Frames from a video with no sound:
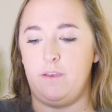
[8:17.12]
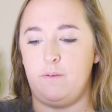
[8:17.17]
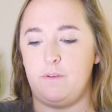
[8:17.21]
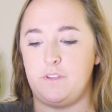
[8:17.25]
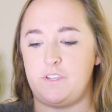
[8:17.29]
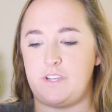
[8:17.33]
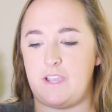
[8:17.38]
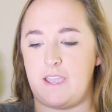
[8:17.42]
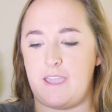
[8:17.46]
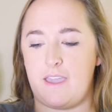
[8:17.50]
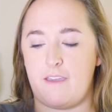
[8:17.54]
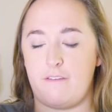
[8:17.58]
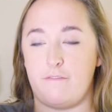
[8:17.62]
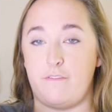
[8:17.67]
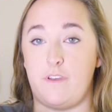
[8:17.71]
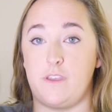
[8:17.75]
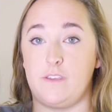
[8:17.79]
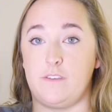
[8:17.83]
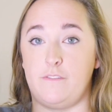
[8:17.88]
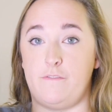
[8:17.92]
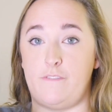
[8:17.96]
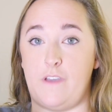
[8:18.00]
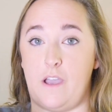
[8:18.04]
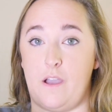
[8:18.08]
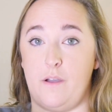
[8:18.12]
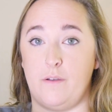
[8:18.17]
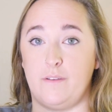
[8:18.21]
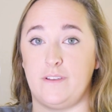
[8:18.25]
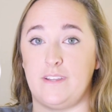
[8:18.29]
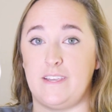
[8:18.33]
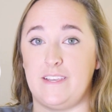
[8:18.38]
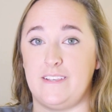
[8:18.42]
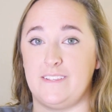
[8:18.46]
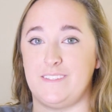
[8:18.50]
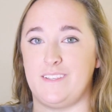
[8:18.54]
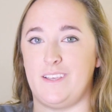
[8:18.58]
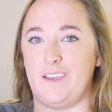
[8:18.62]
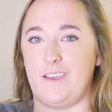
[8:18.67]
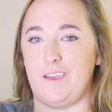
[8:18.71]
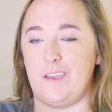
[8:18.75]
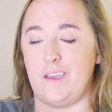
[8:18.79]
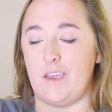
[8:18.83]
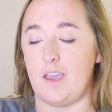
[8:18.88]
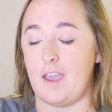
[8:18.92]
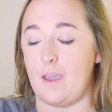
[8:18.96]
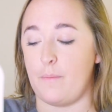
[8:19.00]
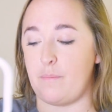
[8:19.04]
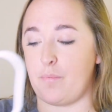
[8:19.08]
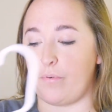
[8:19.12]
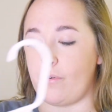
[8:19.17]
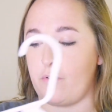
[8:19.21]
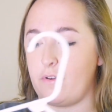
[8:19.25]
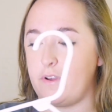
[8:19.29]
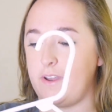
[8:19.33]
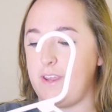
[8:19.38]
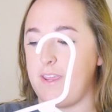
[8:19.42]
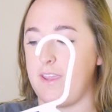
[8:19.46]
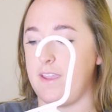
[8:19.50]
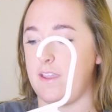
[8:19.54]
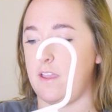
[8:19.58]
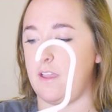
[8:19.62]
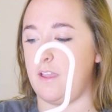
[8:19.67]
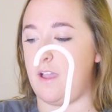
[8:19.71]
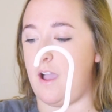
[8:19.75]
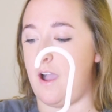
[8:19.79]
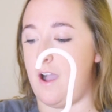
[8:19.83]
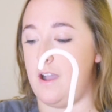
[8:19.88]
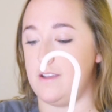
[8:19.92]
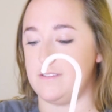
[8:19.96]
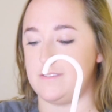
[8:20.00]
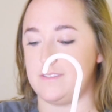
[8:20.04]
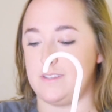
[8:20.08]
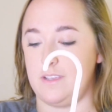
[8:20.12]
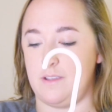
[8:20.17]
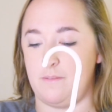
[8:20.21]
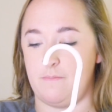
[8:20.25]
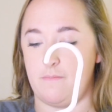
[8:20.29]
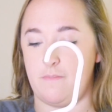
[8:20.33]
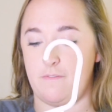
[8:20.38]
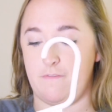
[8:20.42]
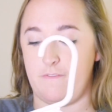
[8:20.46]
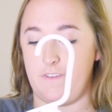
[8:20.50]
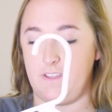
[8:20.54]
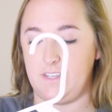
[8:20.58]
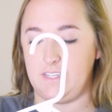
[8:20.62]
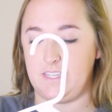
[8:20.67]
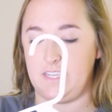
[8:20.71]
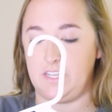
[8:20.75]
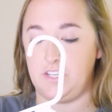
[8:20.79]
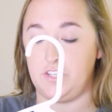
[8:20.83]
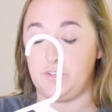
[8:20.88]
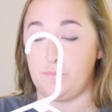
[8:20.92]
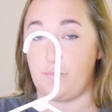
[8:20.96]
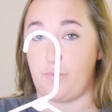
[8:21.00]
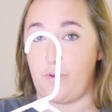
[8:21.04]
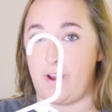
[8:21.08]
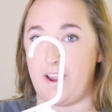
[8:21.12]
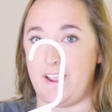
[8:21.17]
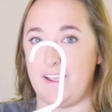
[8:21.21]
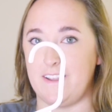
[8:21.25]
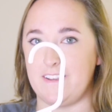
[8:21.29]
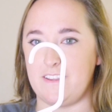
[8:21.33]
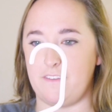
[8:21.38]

which I have found is a pretty awesome vintage brand.